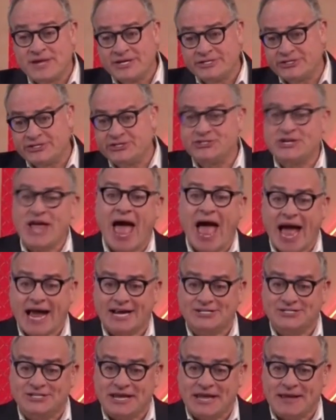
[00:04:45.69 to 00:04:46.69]

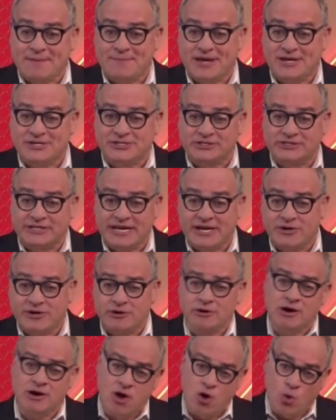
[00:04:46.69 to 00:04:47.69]
sacked him as
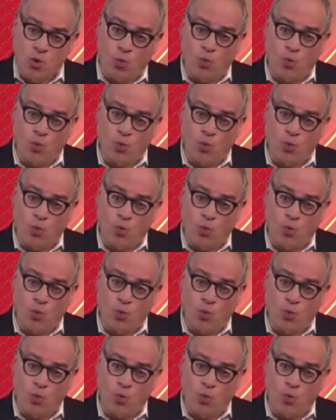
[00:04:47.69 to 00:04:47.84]
leader,